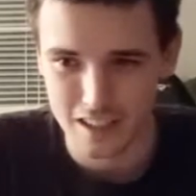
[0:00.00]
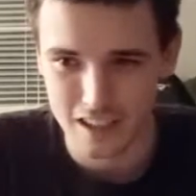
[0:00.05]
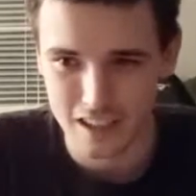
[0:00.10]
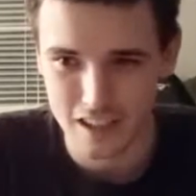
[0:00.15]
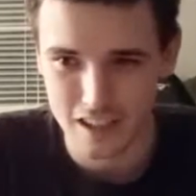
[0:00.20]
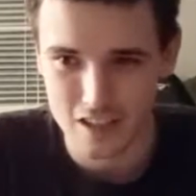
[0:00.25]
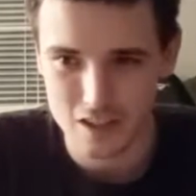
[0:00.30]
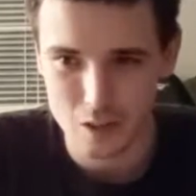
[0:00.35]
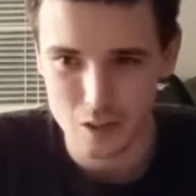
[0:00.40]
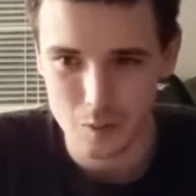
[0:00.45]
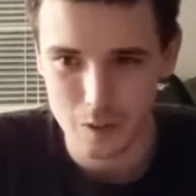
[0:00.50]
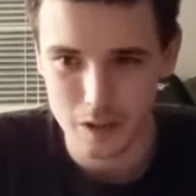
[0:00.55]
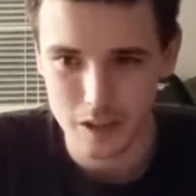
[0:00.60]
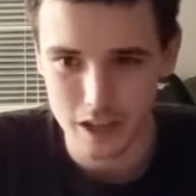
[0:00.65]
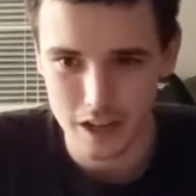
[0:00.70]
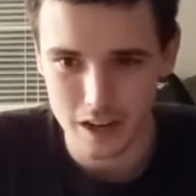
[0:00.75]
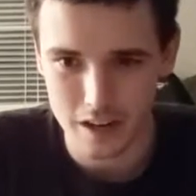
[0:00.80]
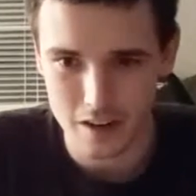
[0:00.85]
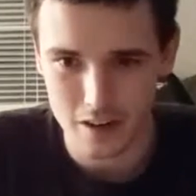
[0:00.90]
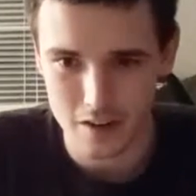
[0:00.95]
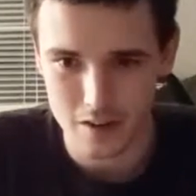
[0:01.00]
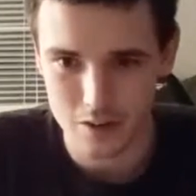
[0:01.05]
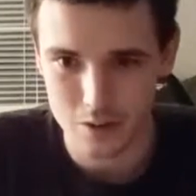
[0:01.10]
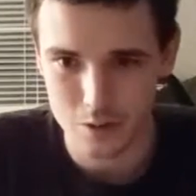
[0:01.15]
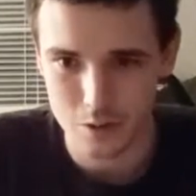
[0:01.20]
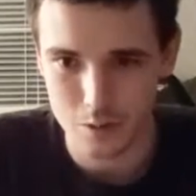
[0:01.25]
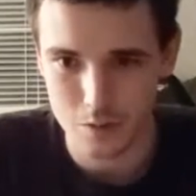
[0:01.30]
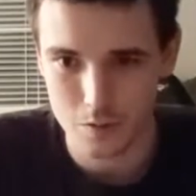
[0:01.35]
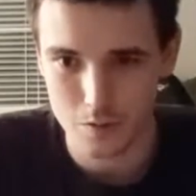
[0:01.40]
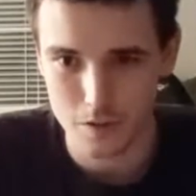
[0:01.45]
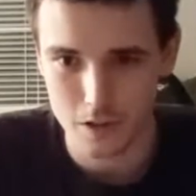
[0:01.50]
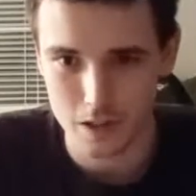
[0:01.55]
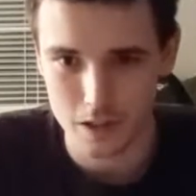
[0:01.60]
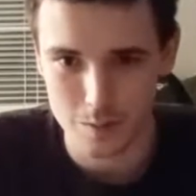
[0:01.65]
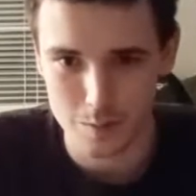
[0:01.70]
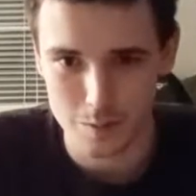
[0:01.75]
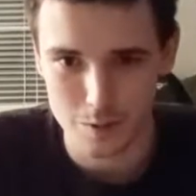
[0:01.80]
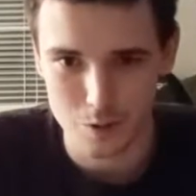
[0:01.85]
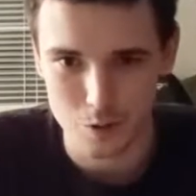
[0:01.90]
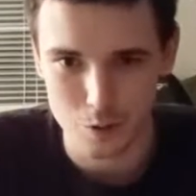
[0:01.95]
like he's only there to
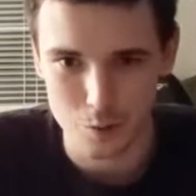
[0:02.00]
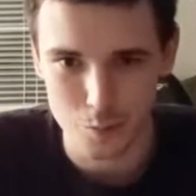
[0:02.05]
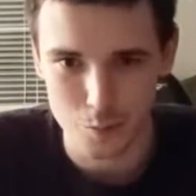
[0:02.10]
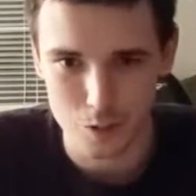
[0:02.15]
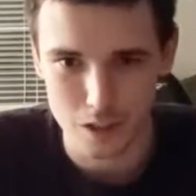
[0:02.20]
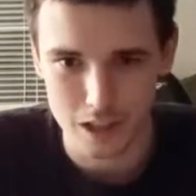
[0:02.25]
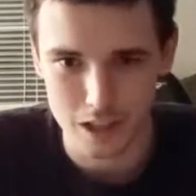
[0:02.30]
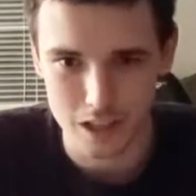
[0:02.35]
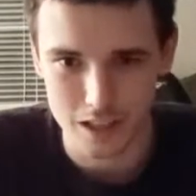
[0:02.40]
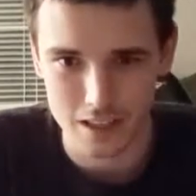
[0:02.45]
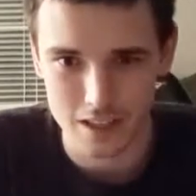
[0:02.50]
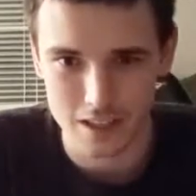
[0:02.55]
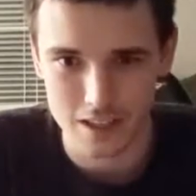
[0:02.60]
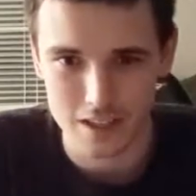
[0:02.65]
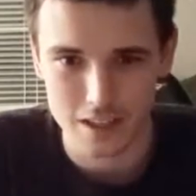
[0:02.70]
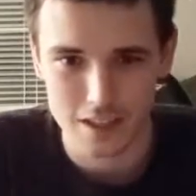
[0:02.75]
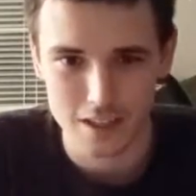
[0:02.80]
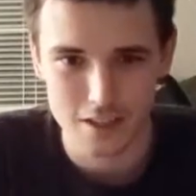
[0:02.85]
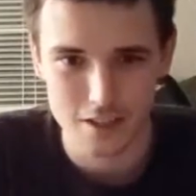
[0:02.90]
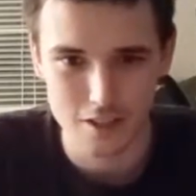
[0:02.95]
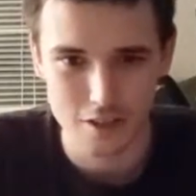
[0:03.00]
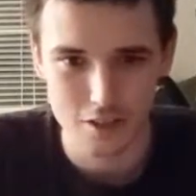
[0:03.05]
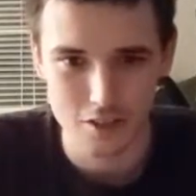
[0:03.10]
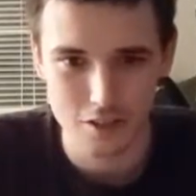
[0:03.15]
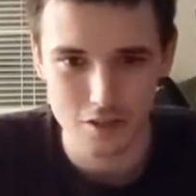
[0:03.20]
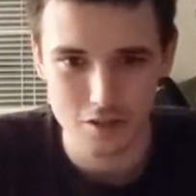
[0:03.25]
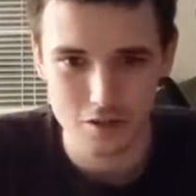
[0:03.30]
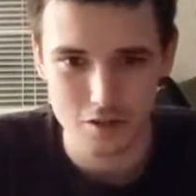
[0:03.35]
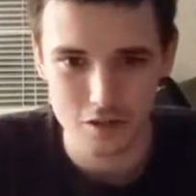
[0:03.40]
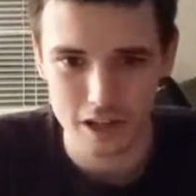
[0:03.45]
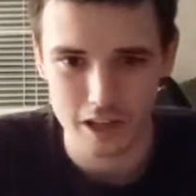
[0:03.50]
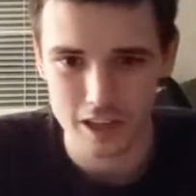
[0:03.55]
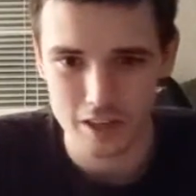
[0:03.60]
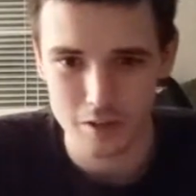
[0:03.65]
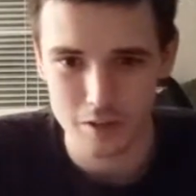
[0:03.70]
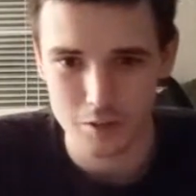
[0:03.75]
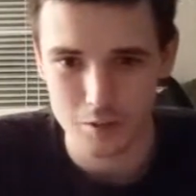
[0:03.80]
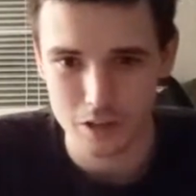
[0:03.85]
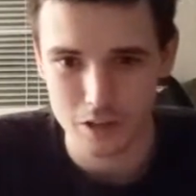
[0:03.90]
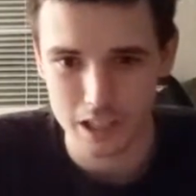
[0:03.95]
fuck up the whole plan to try
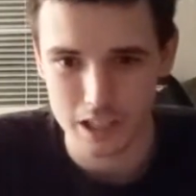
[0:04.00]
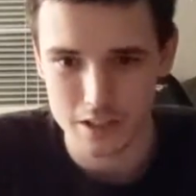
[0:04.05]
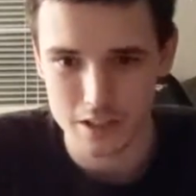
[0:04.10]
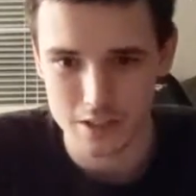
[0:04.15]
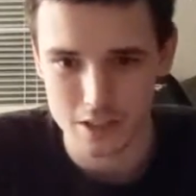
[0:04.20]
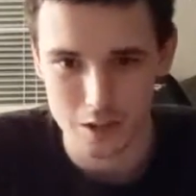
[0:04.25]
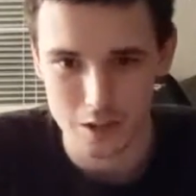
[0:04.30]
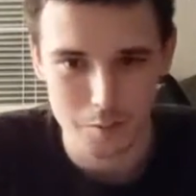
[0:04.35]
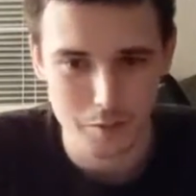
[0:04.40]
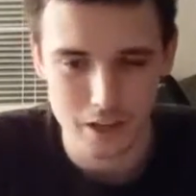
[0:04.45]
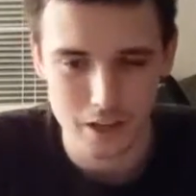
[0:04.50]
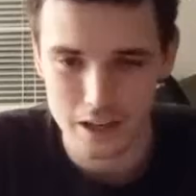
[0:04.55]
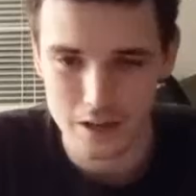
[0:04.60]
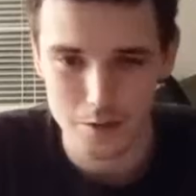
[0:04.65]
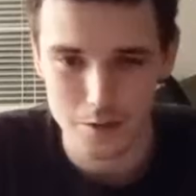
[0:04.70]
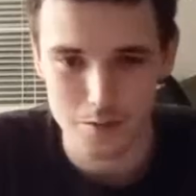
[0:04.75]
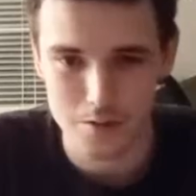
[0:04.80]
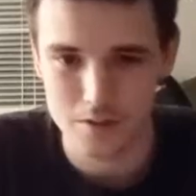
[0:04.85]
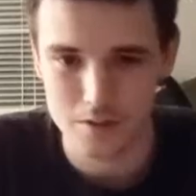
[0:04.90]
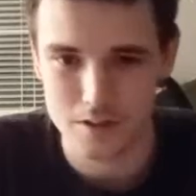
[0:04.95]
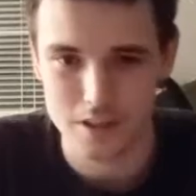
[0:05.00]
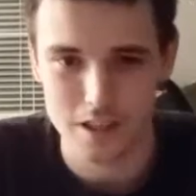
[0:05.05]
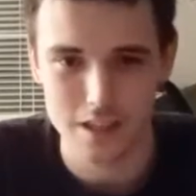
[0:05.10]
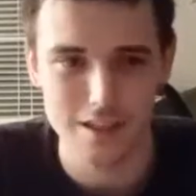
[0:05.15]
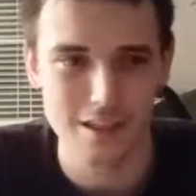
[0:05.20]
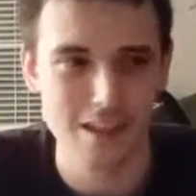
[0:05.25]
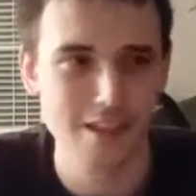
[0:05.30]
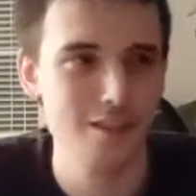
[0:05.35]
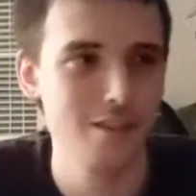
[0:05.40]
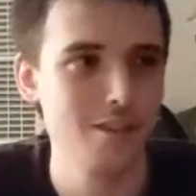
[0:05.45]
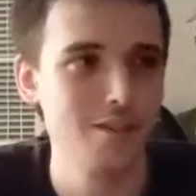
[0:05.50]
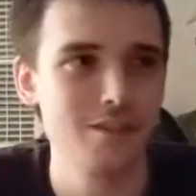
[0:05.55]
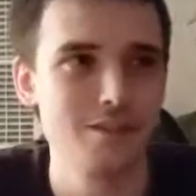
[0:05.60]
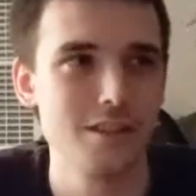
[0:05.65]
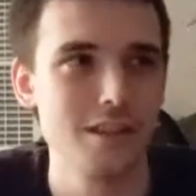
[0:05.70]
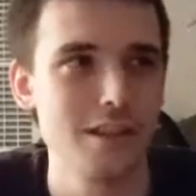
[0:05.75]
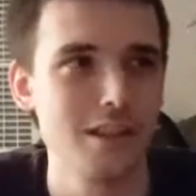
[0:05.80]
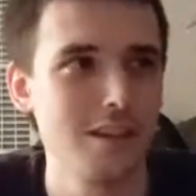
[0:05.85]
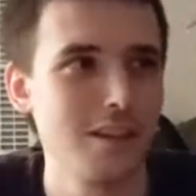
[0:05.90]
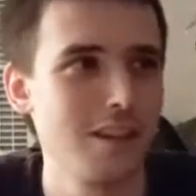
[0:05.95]
to like stop Thanos, and that's
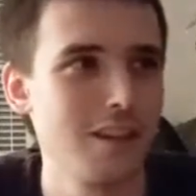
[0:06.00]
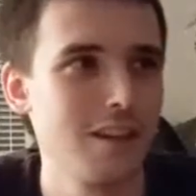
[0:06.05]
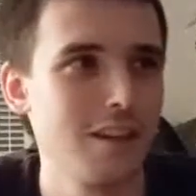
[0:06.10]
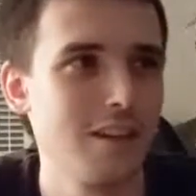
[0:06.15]
just like